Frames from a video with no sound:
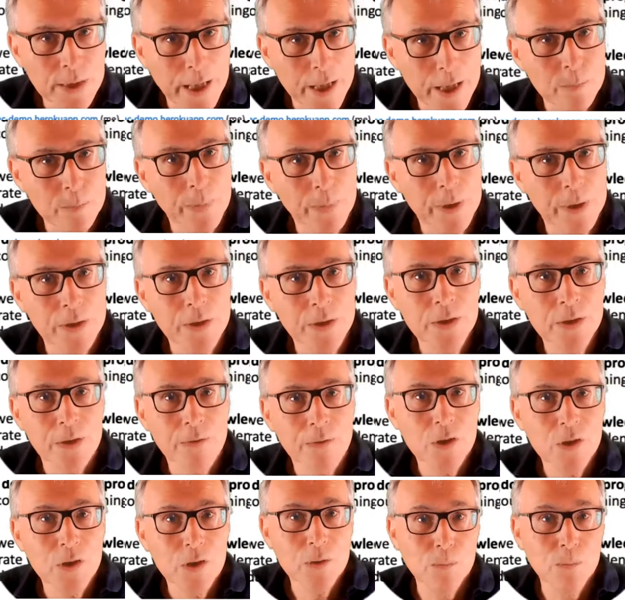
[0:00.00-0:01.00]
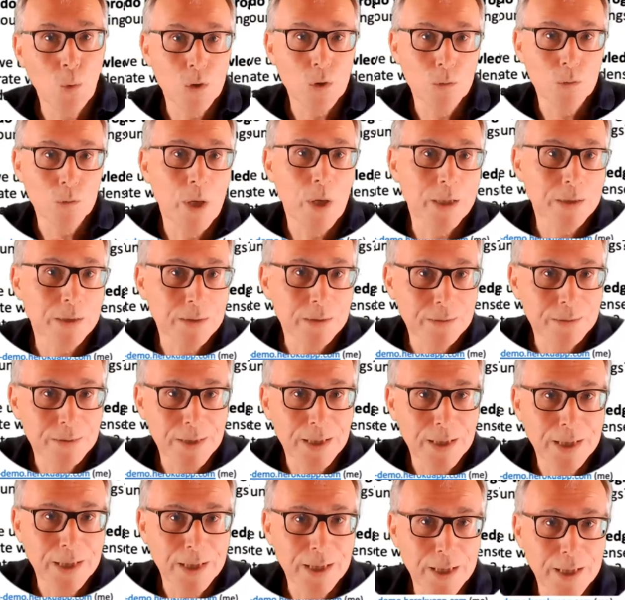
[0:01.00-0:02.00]
So there's more than one
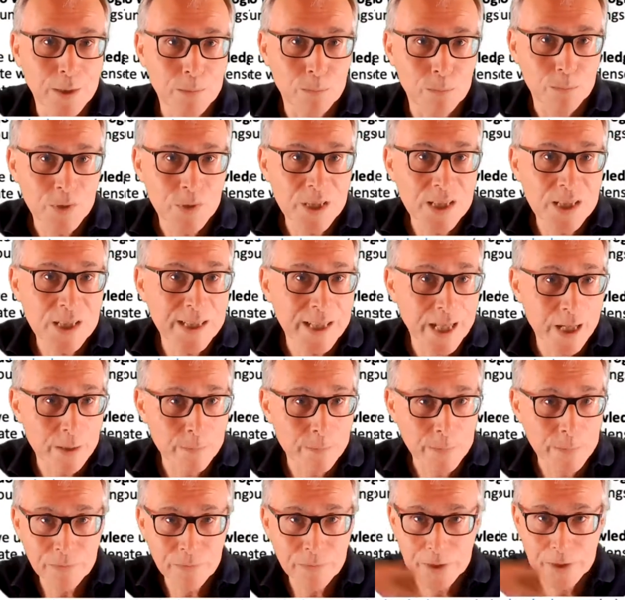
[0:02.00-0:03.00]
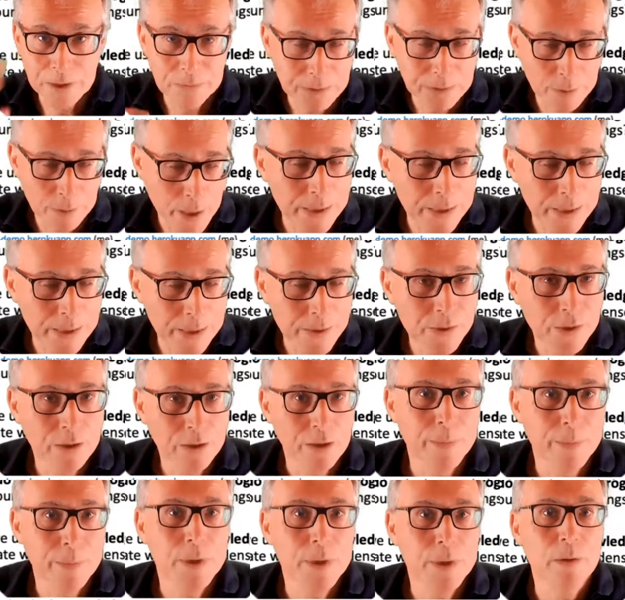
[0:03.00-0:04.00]
um, statement, for, there might be disagreement
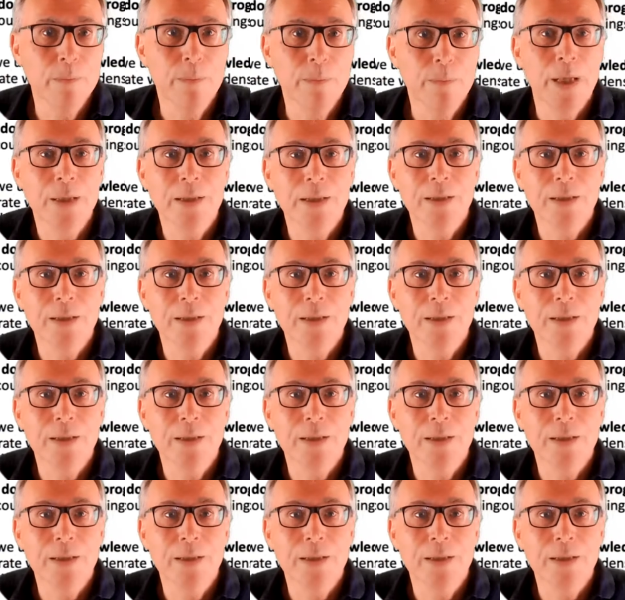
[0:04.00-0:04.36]
about it.